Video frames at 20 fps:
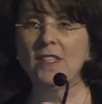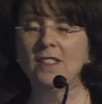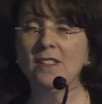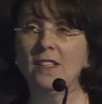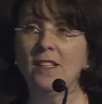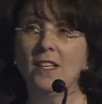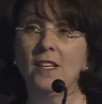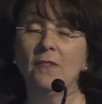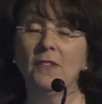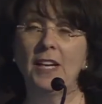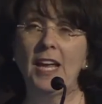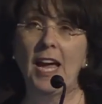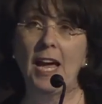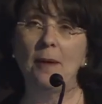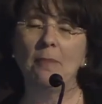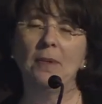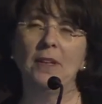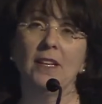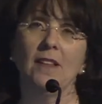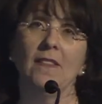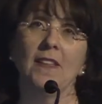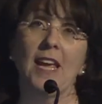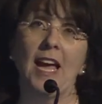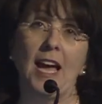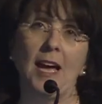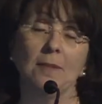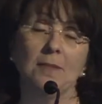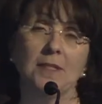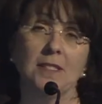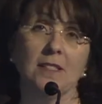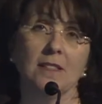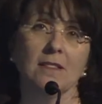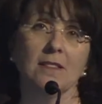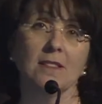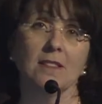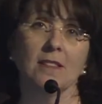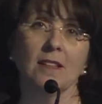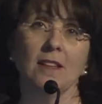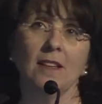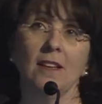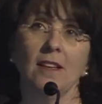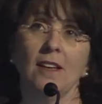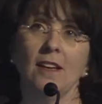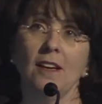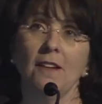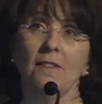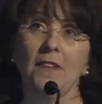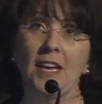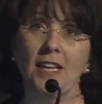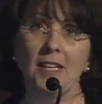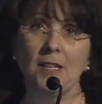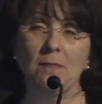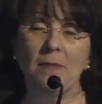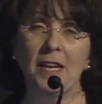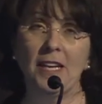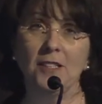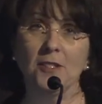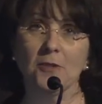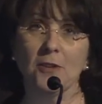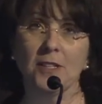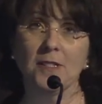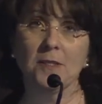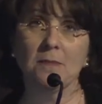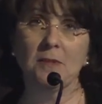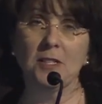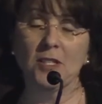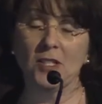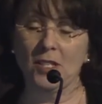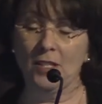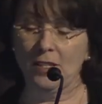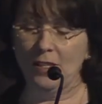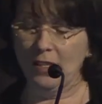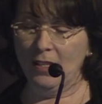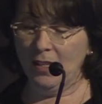can even happen in the absence of any pain transmission